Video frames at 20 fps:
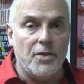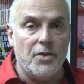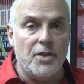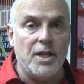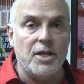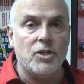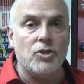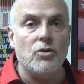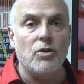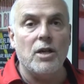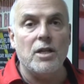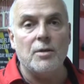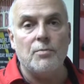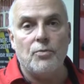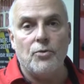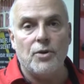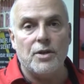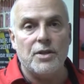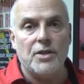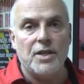These are all
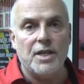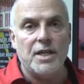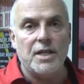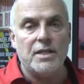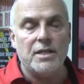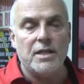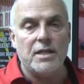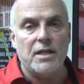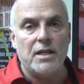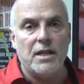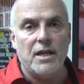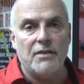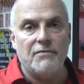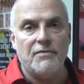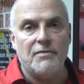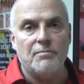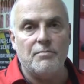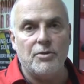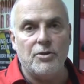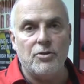important things in the life
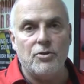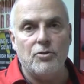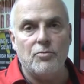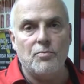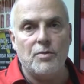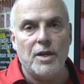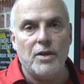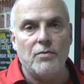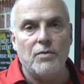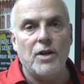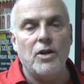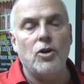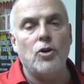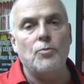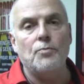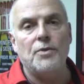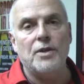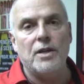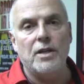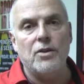of Bloom, and we
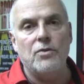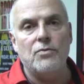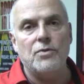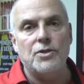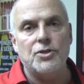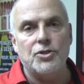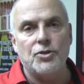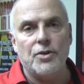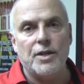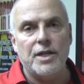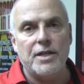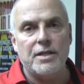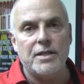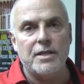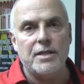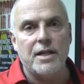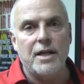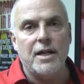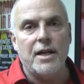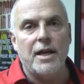hope that you will join
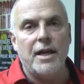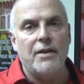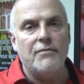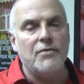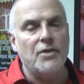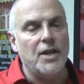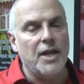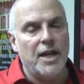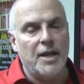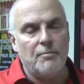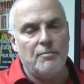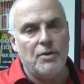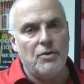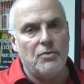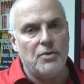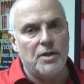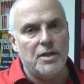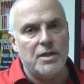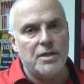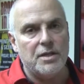us If you can't be
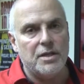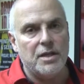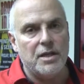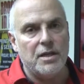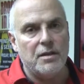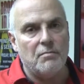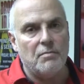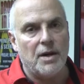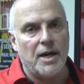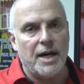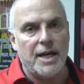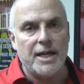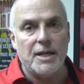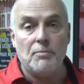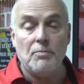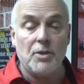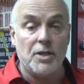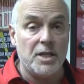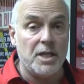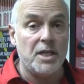with us in body,
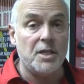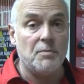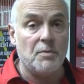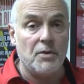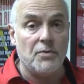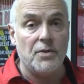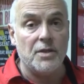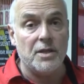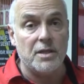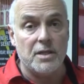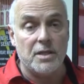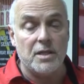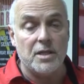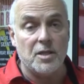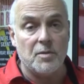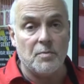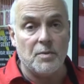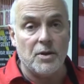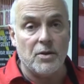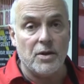please be with us in
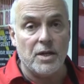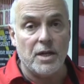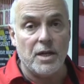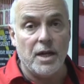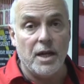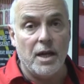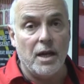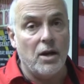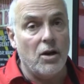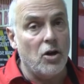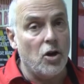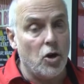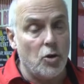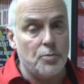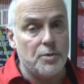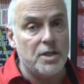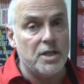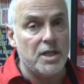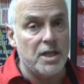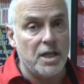spirit.
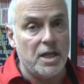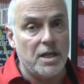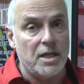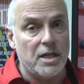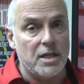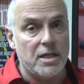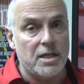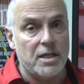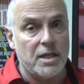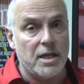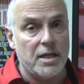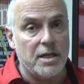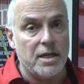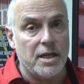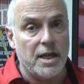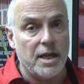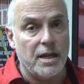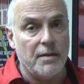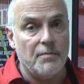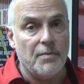Hope to see you this
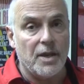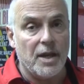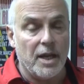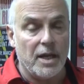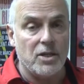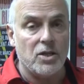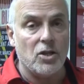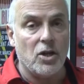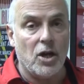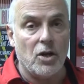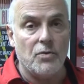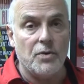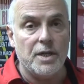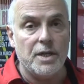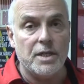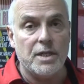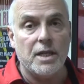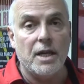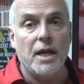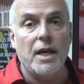Sunday. As
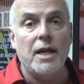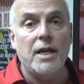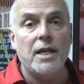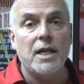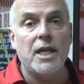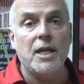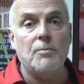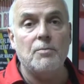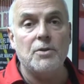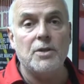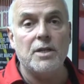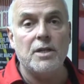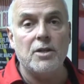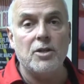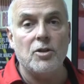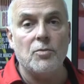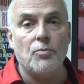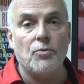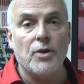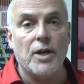always, keep us in
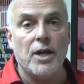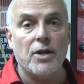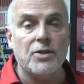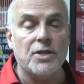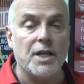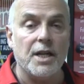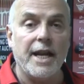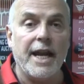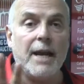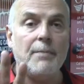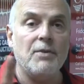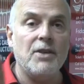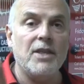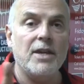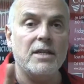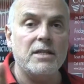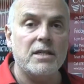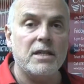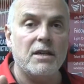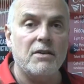your prayers, and happy
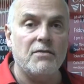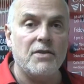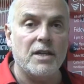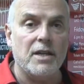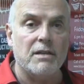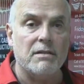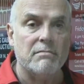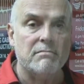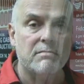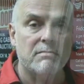Thanksgiving.